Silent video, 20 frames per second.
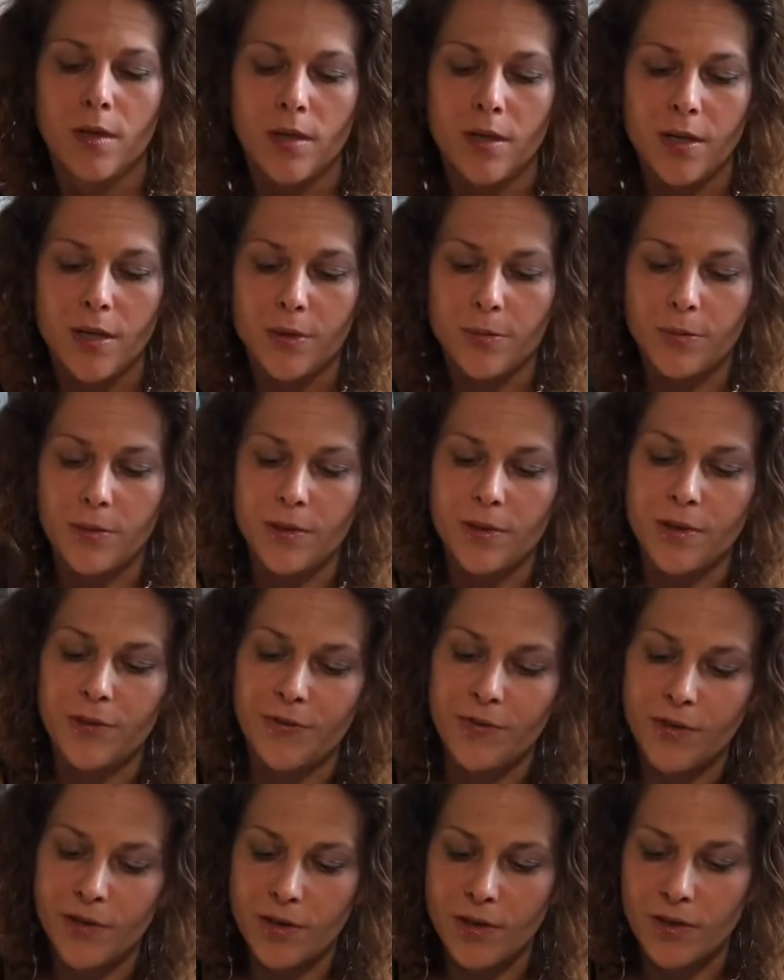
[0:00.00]
And I really
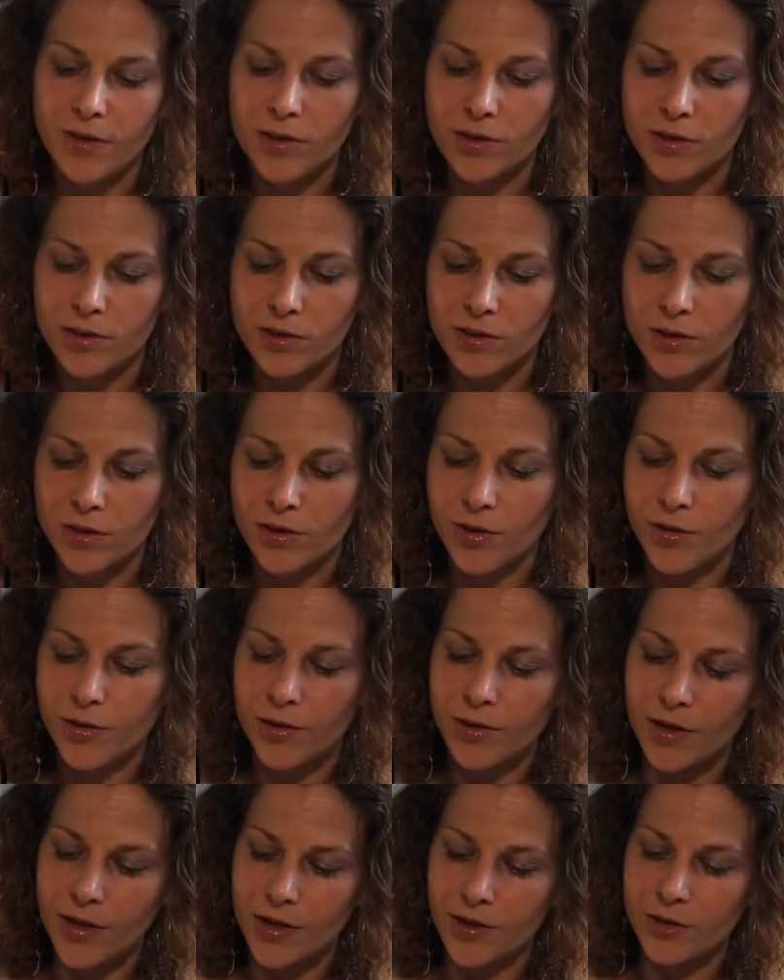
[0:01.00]
feel like this is the
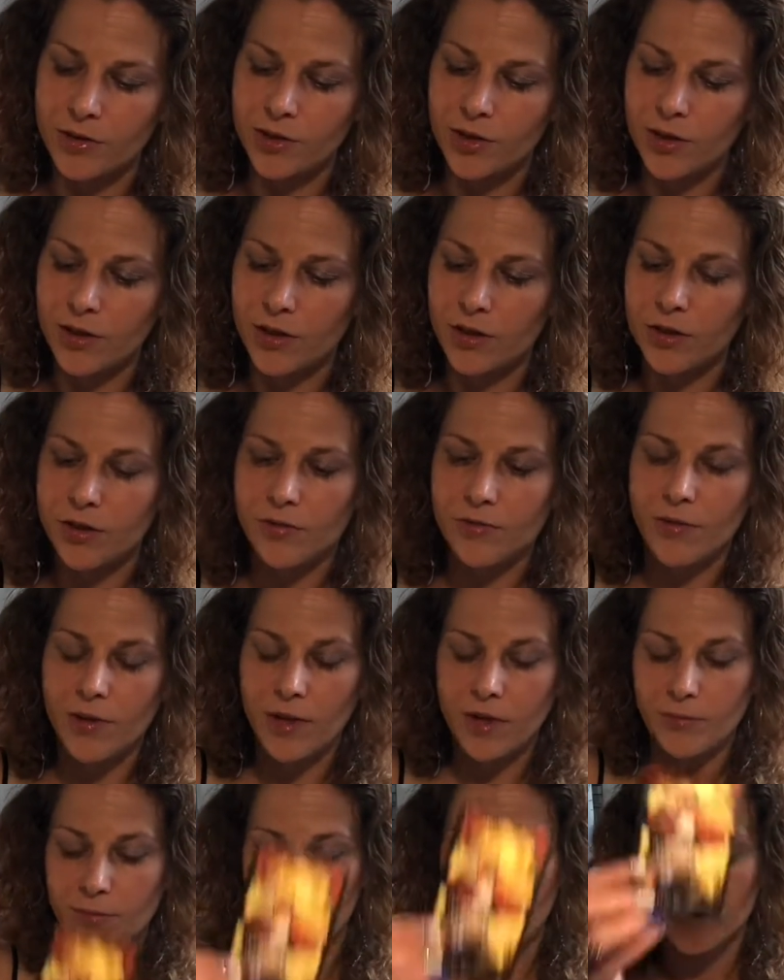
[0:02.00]
current energy that
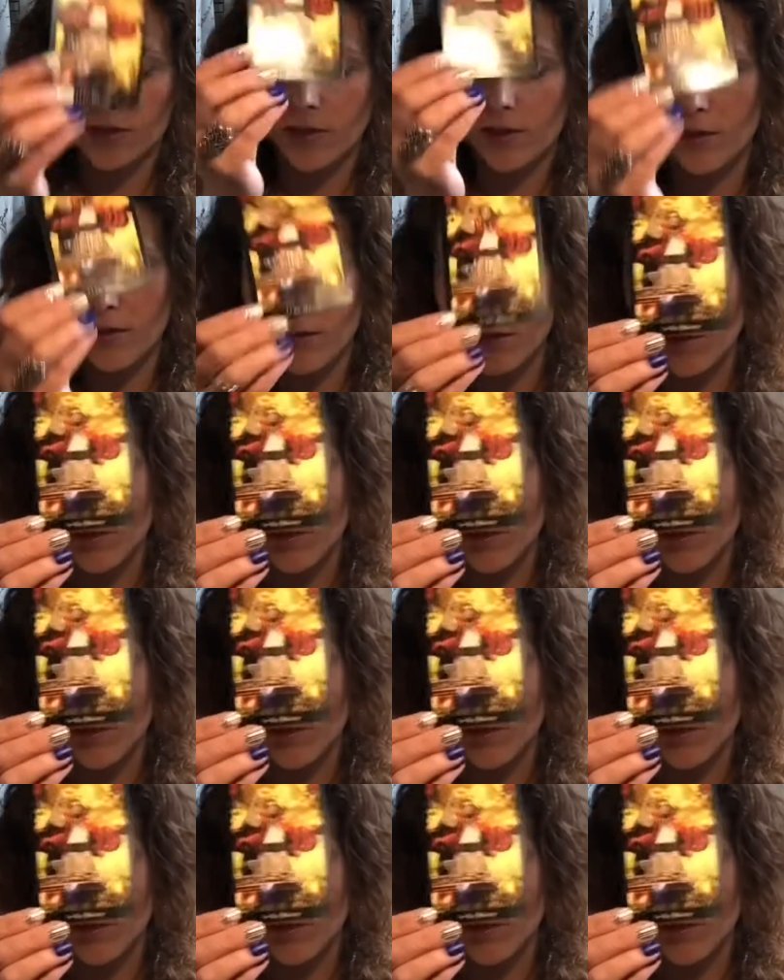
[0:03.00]
Divine Masculine